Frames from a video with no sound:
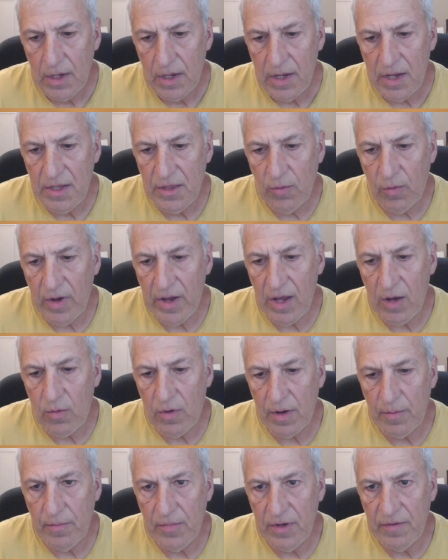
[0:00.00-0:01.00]
Either way, I
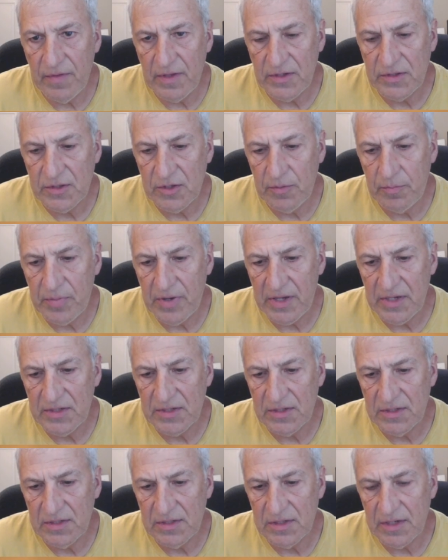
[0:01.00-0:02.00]
want to move these two
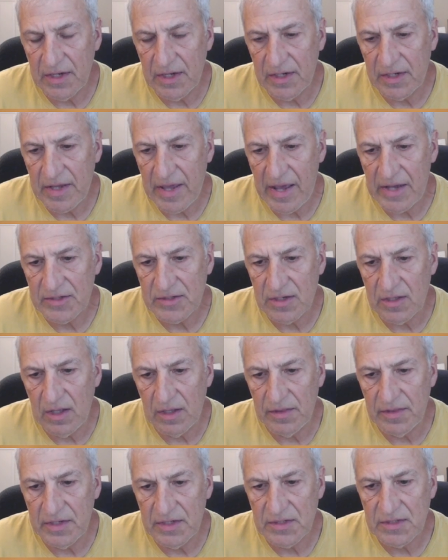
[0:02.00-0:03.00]
pieces and castle
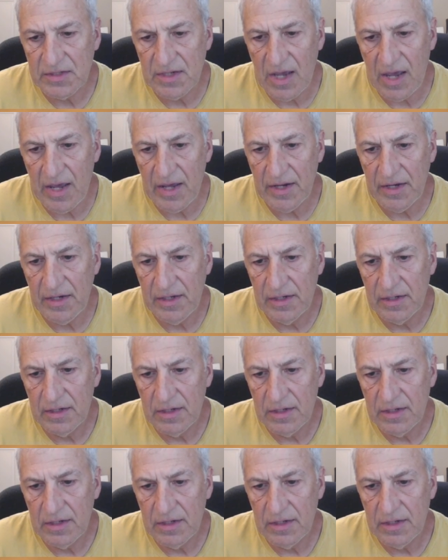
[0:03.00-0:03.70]
on this side.